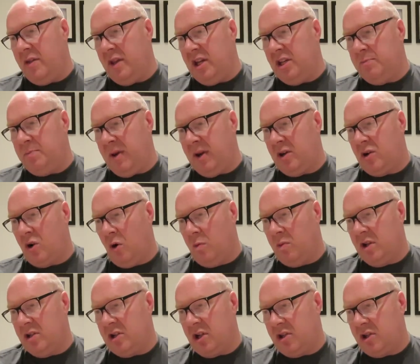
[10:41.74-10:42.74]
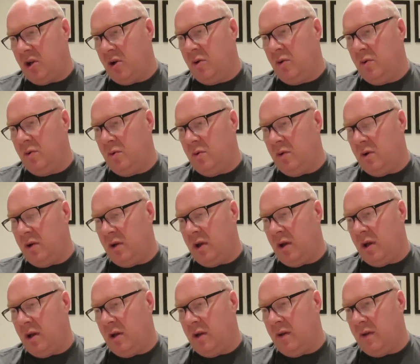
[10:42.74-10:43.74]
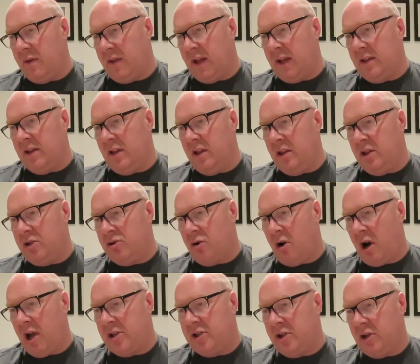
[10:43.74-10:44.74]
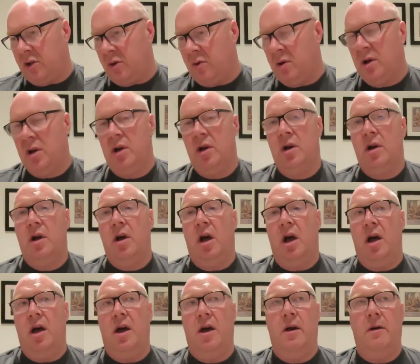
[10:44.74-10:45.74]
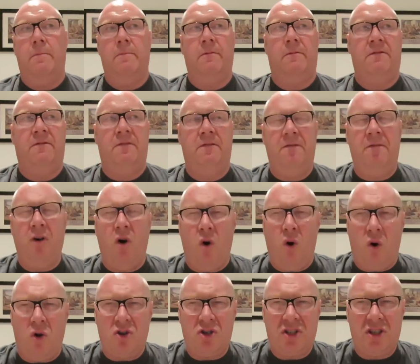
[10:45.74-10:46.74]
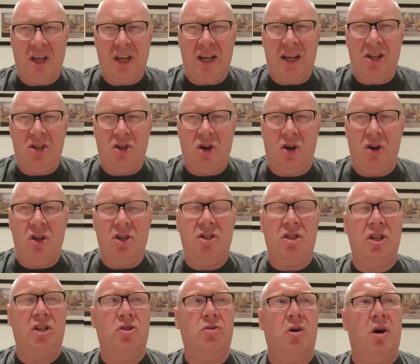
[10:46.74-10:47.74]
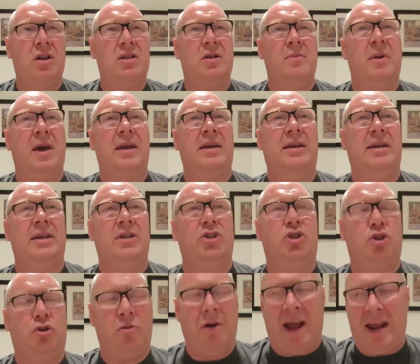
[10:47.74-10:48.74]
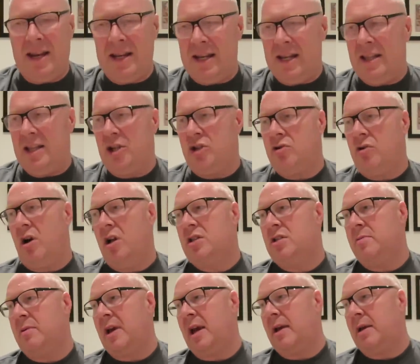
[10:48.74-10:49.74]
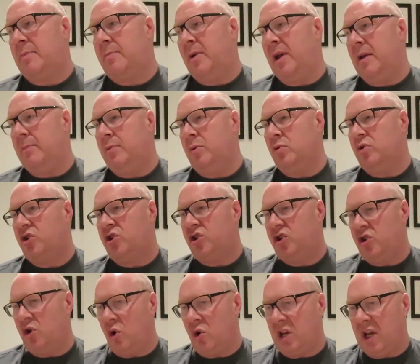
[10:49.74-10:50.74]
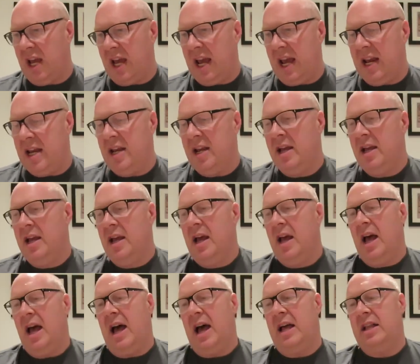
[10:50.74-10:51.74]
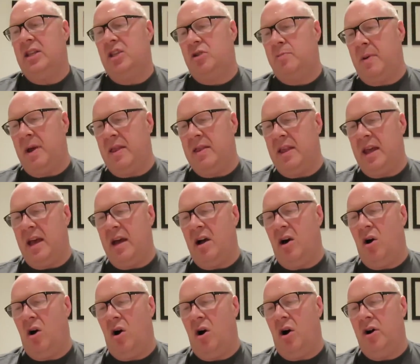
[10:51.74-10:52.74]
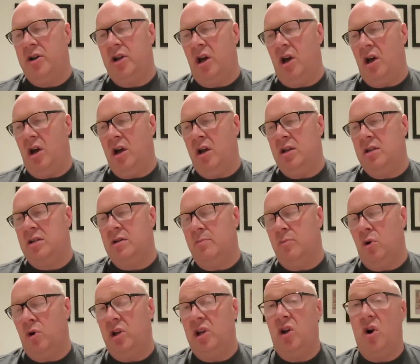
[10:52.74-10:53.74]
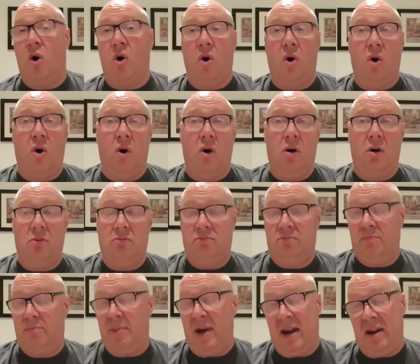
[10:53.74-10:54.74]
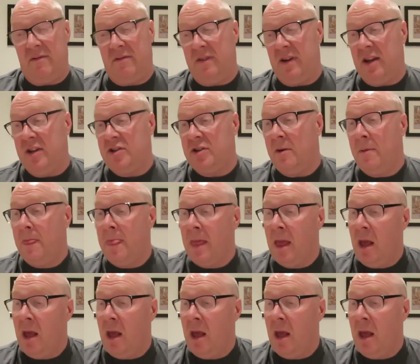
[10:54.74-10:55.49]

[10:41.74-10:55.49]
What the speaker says: these big companies, I do think that they try to force things on us. They try to make it trendy. They try to make people suck it in and spend their hard-earned money or benefits